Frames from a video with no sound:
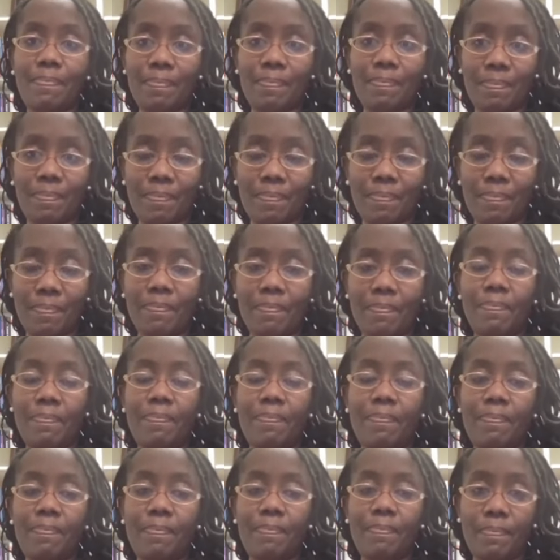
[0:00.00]

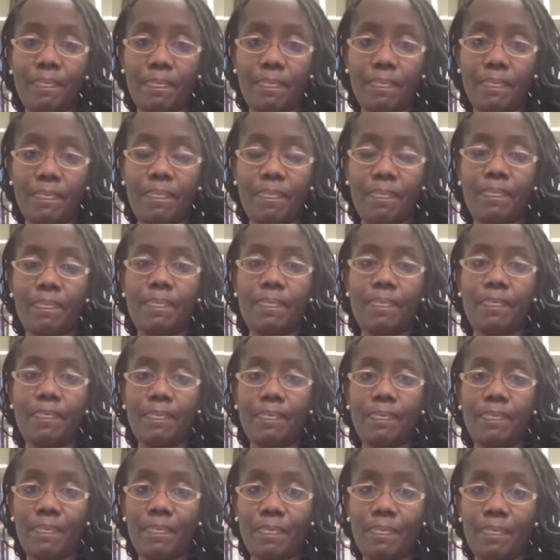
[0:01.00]

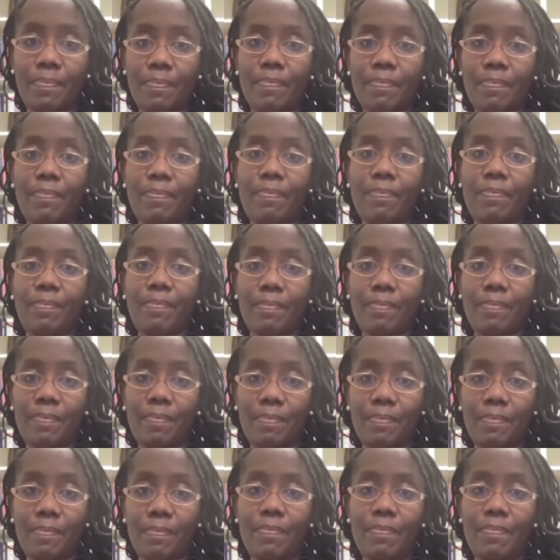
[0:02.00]

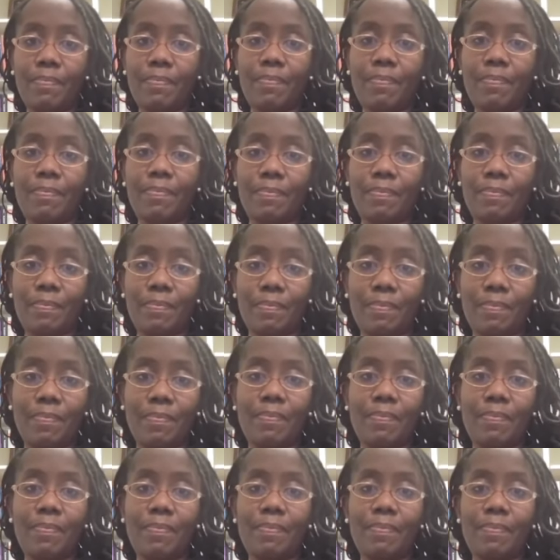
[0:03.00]

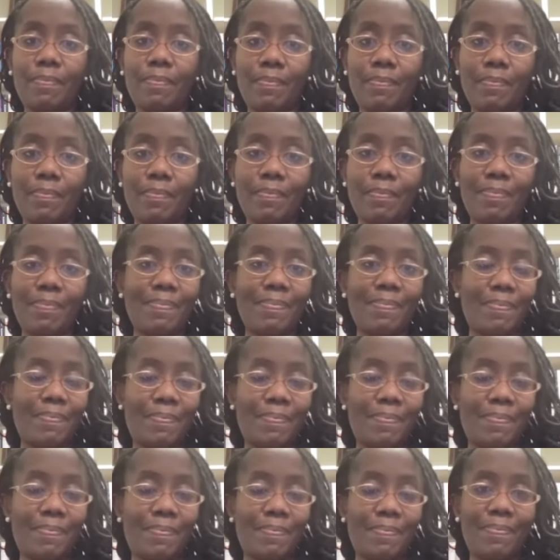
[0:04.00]

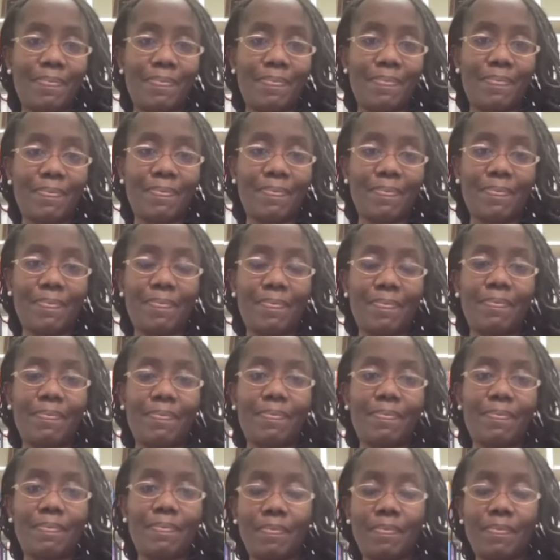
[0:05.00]

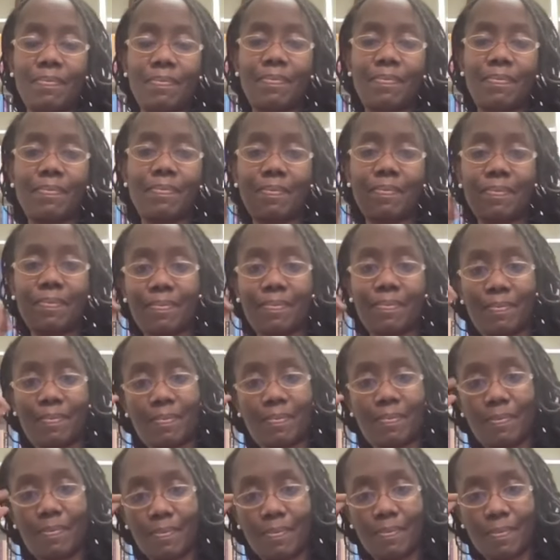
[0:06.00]

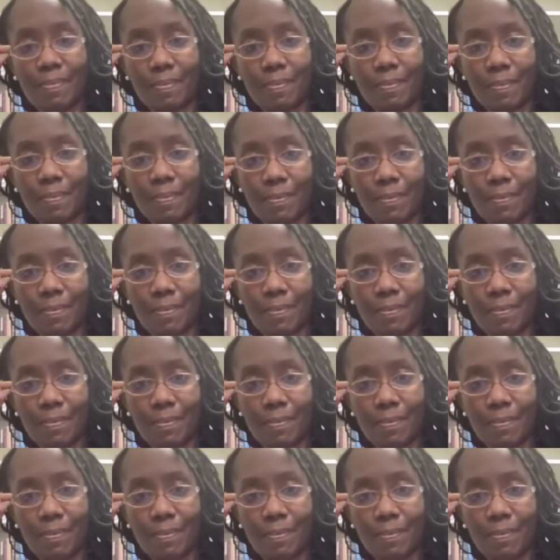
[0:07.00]
This person isn't speaking.